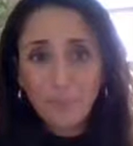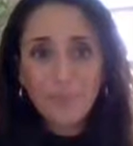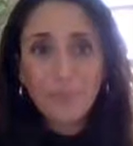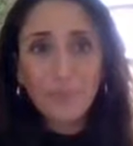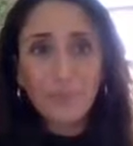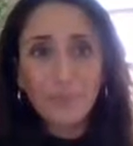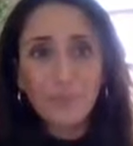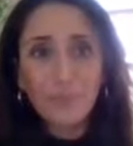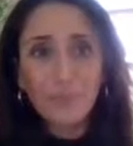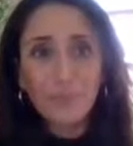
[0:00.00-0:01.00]

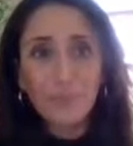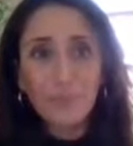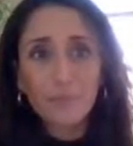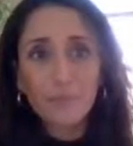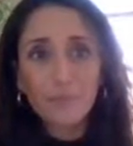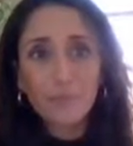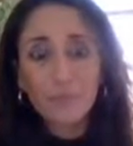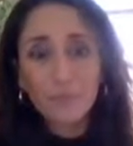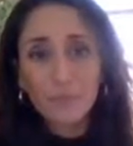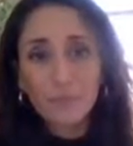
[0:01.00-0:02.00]

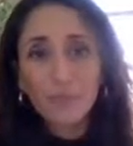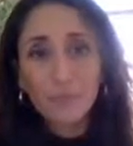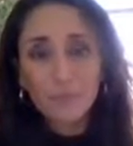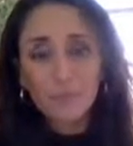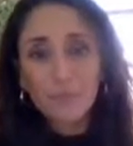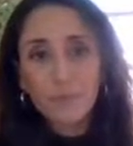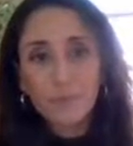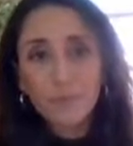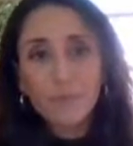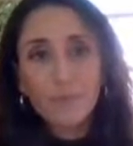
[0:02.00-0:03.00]

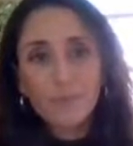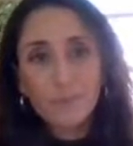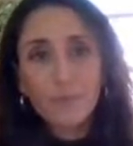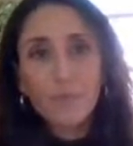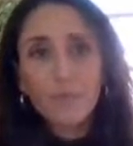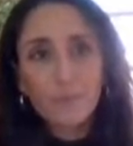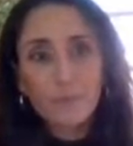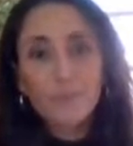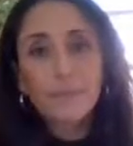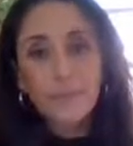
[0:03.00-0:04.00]

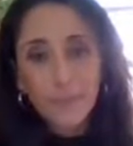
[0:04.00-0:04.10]
(not speaking)